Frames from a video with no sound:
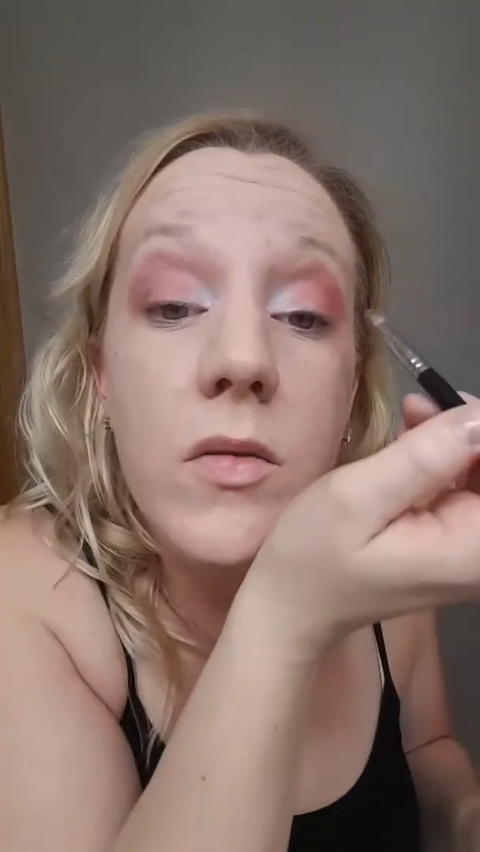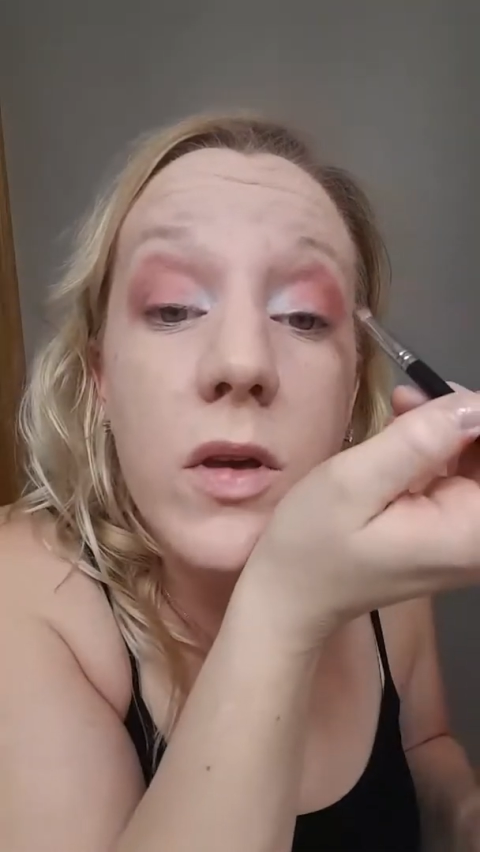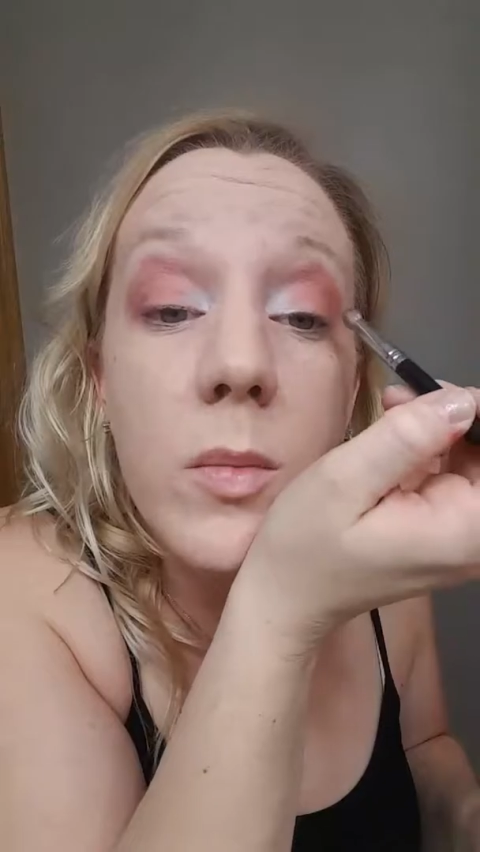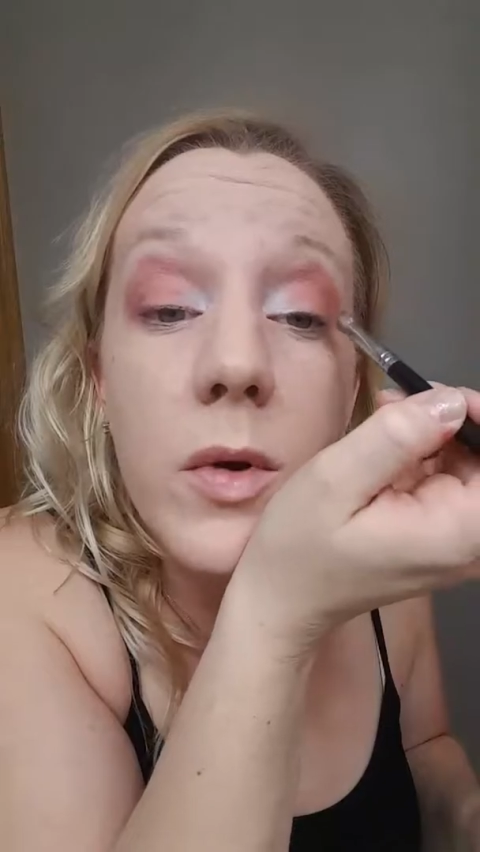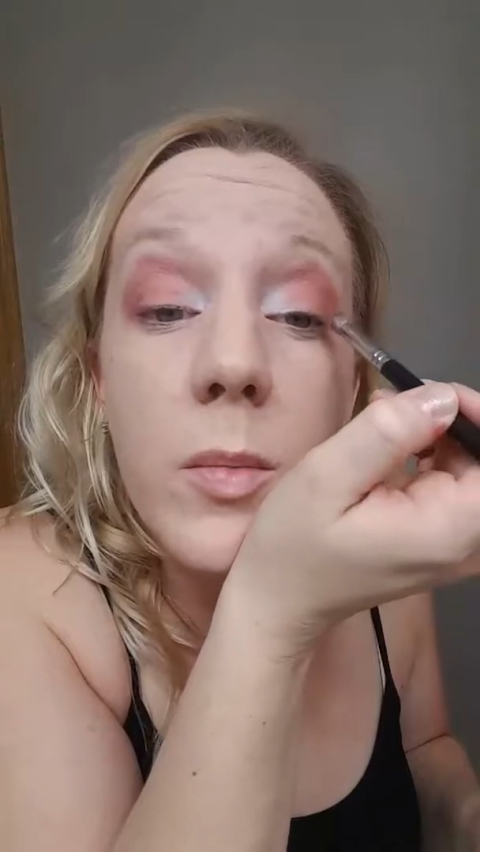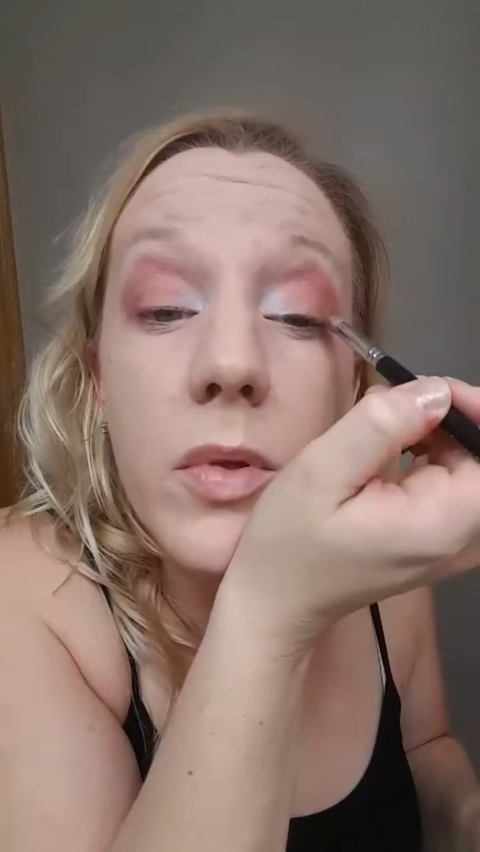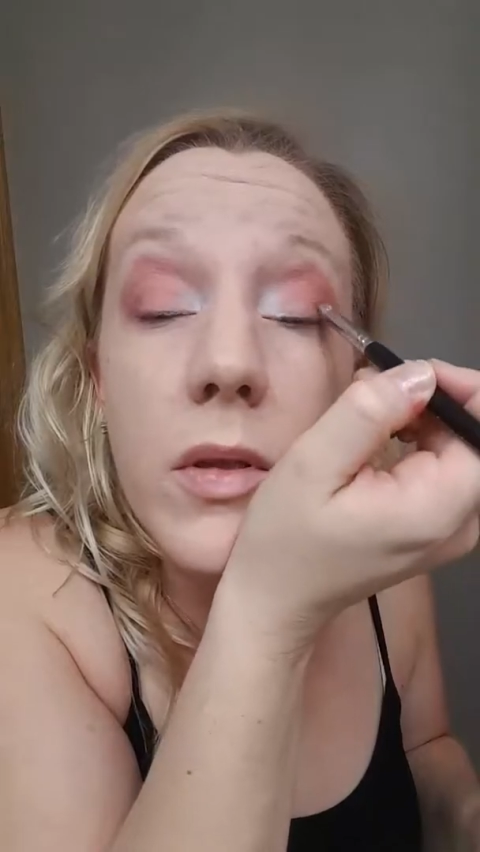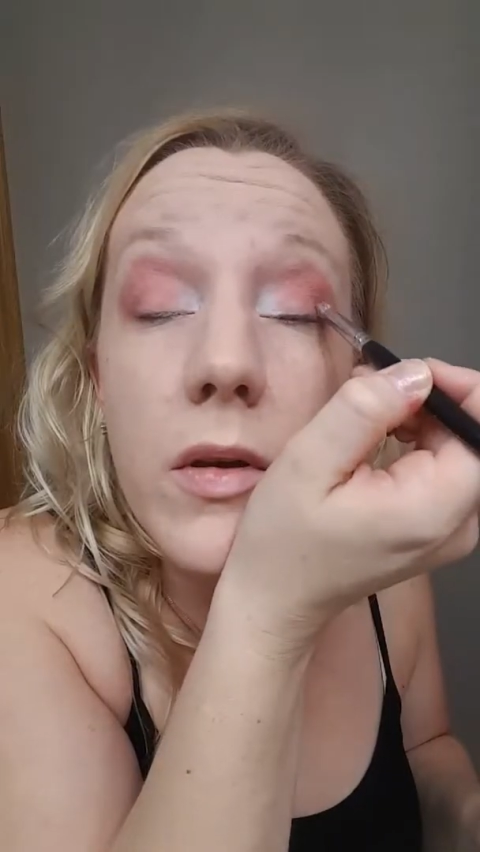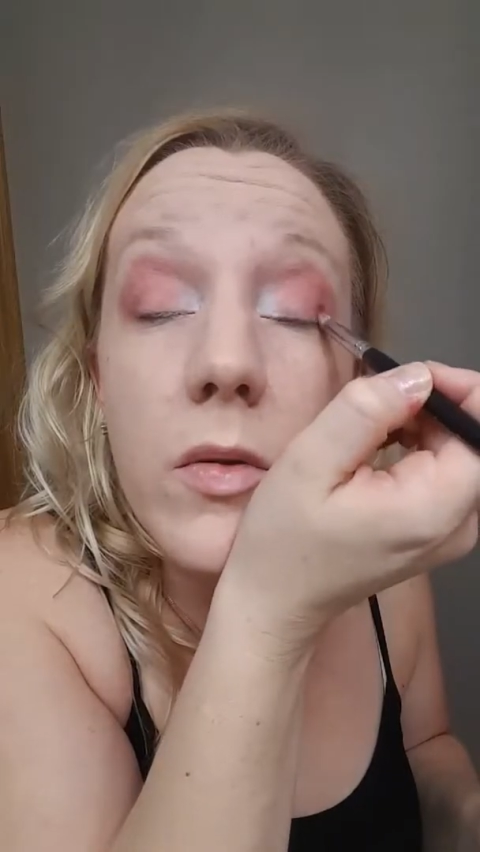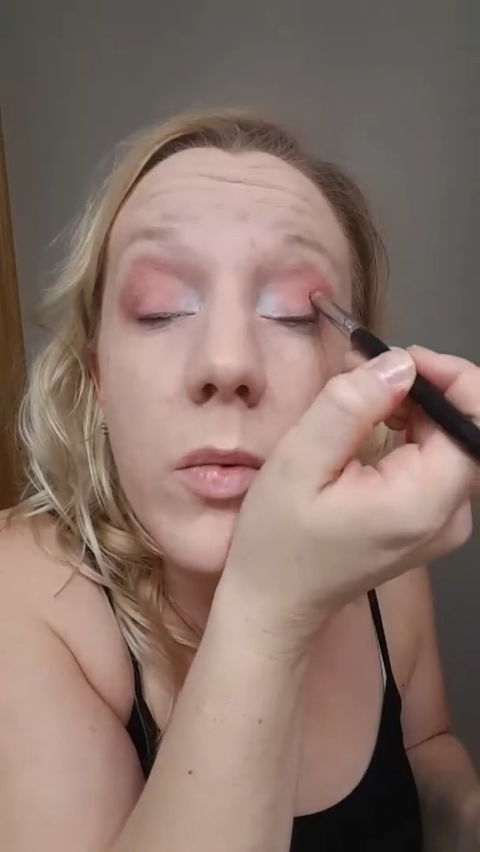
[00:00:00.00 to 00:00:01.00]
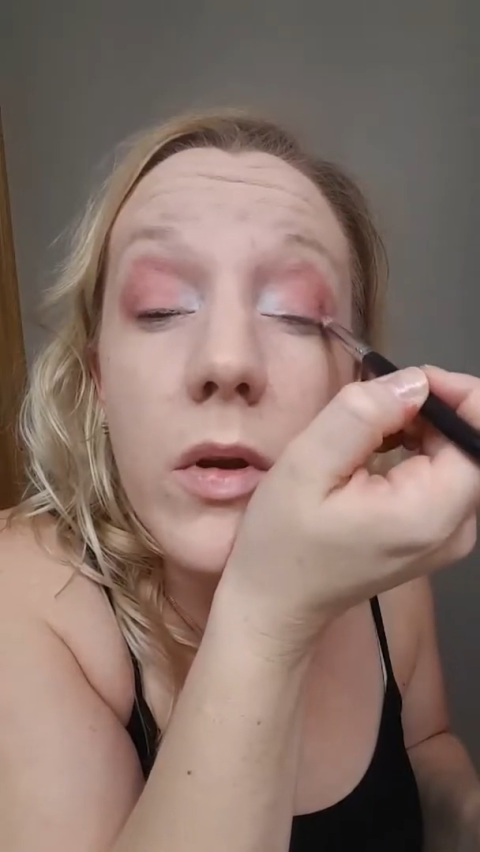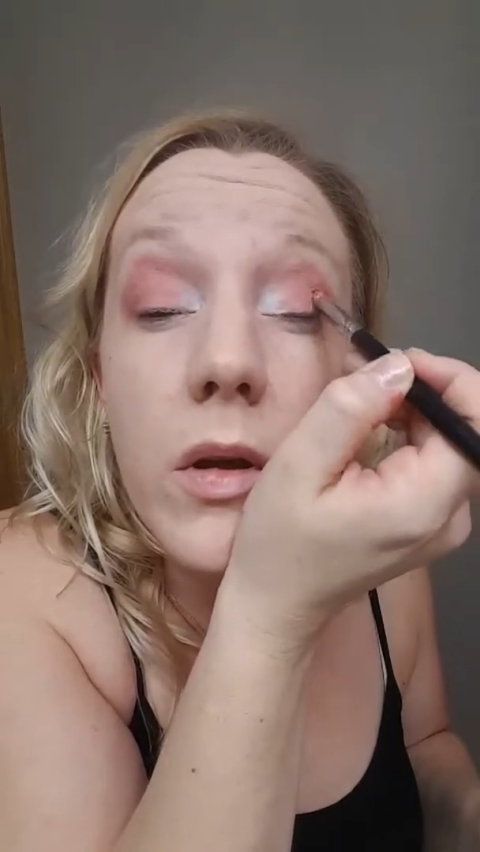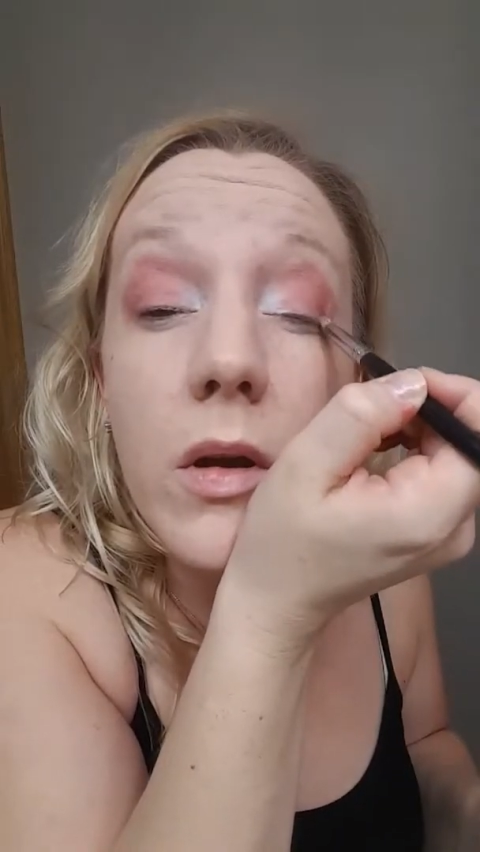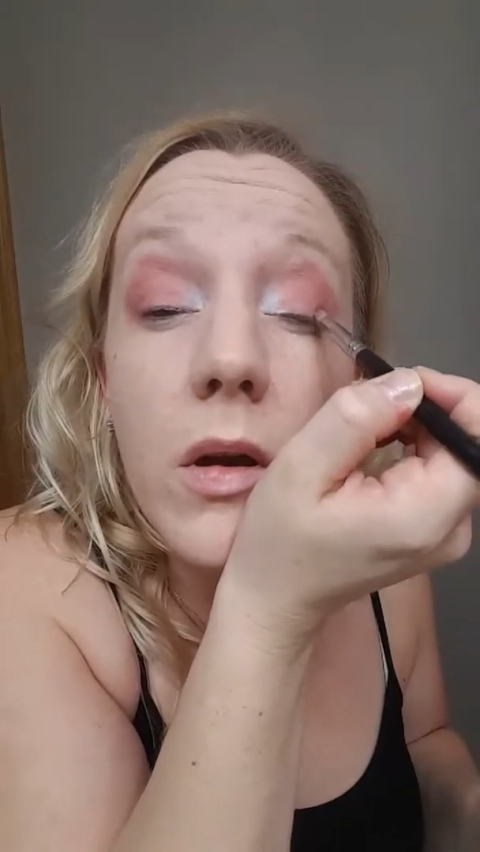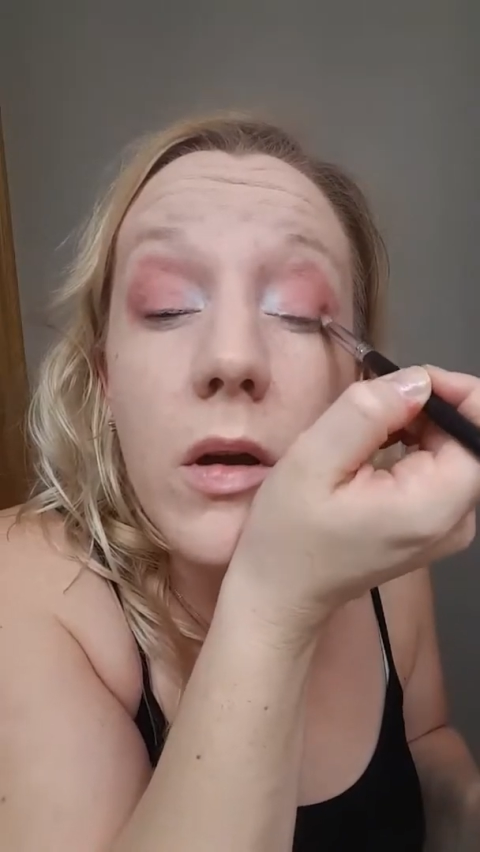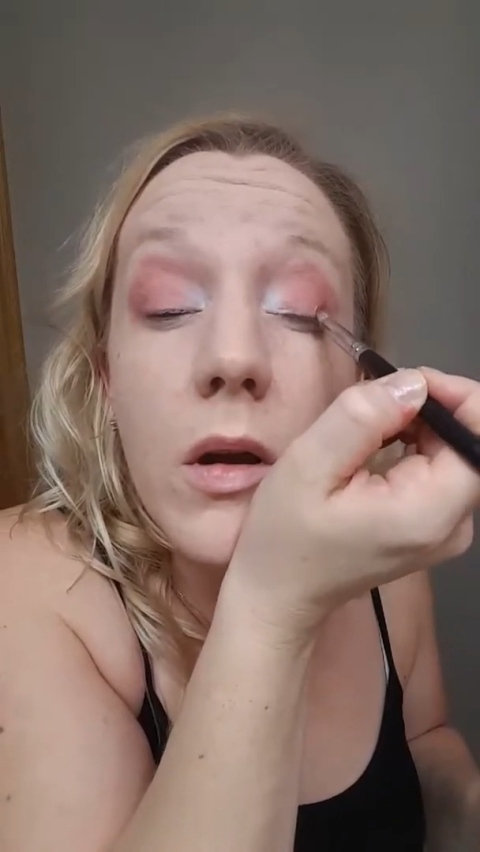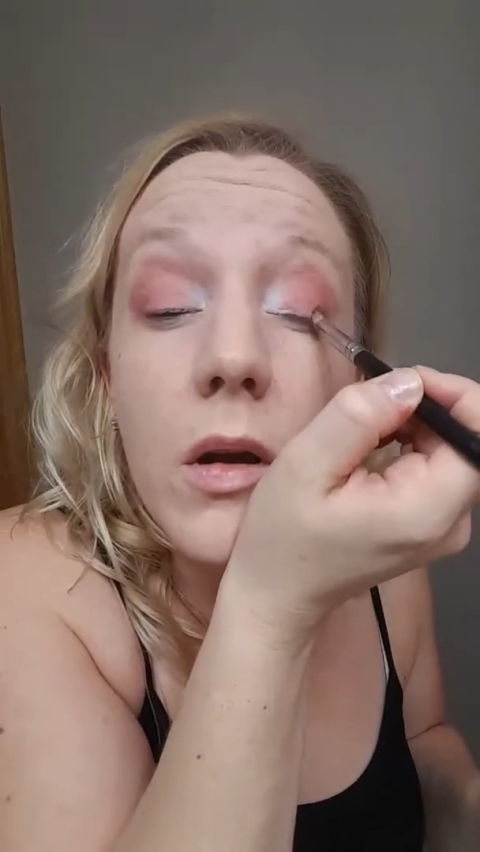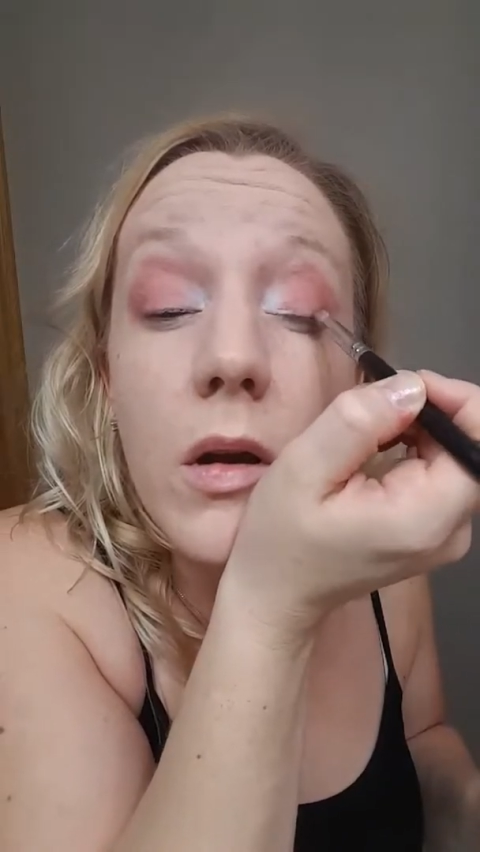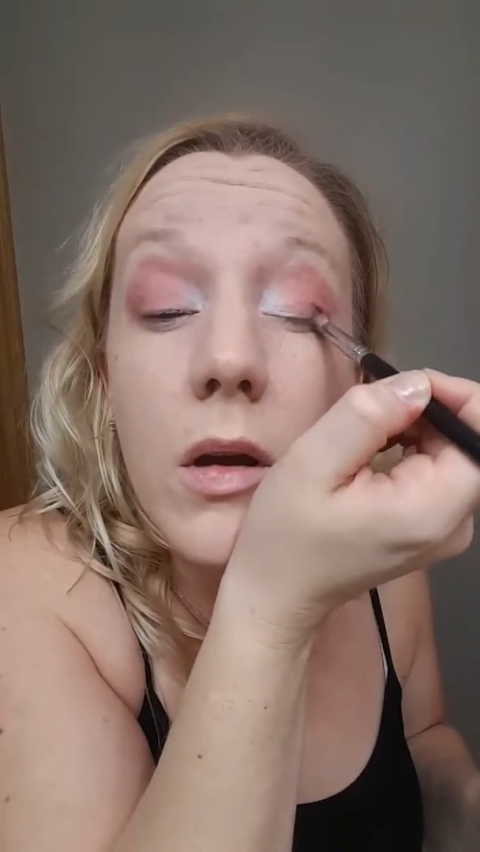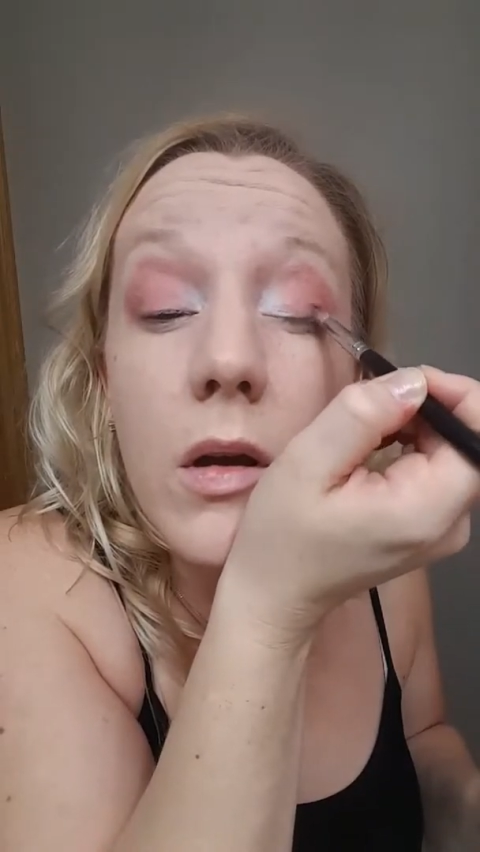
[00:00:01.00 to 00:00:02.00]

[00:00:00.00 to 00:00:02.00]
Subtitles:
of get my placement here.